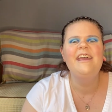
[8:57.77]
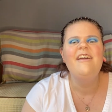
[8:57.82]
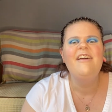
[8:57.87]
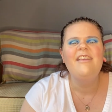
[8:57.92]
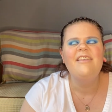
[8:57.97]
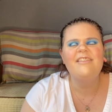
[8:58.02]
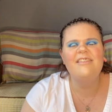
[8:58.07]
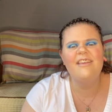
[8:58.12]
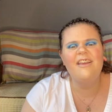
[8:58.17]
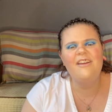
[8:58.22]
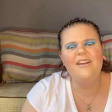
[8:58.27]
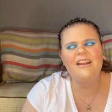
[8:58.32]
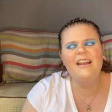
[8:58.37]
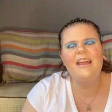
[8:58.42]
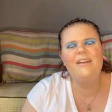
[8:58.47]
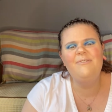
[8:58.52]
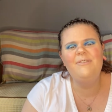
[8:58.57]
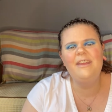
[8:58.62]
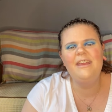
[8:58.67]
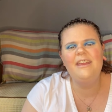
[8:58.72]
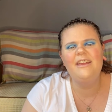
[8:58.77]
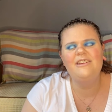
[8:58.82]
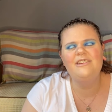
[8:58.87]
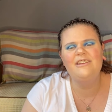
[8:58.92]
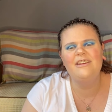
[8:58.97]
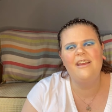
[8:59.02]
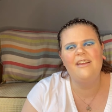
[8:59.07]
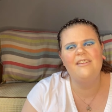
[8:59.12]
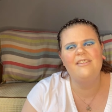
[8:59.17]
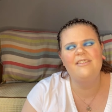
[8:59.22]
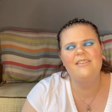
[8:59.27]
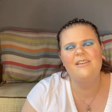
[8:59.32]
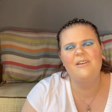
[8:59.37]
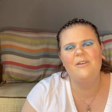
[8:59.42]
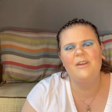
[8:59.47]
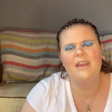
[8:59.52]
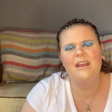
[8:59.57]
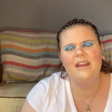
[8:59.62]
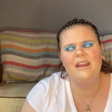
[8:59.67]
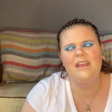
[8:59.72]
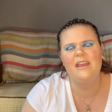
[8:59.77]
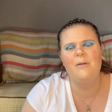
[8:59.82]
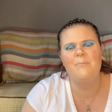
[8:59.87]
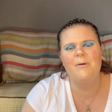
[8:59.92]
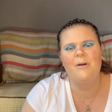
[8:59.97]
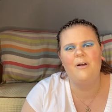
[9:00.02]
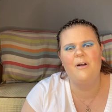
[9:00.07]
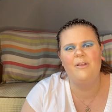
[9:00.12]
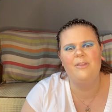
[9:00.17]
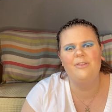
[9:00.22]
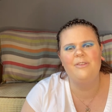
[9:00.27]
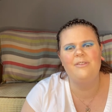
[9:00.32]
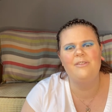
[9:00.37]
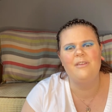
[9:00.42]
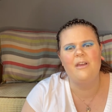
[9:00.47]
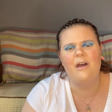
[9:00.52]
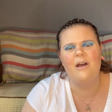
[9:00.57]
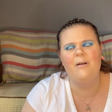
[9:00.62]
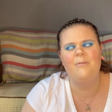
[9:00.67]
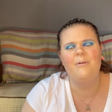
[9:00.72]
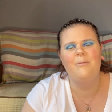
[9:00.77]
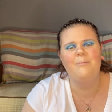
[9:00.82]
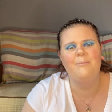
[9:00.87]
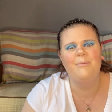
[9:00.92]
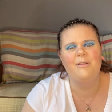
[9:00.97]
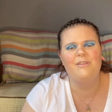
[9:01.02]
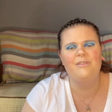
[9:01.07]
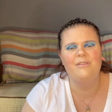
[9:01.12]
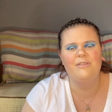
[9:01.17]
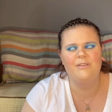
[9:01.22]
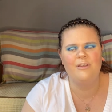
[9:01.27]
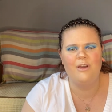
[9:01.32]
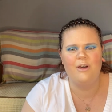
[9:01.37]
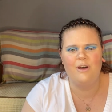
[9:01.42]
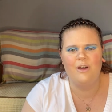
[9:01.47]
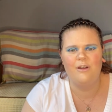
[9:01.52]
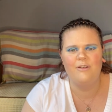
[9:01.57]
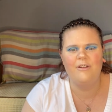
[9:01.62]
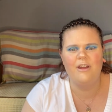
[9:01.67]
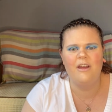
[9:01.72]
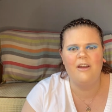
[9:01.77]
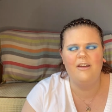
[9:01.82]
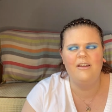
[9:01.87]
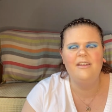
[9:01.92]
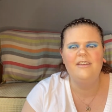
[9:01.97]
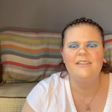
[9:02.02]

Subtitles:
So let me just quickly put on some mascara.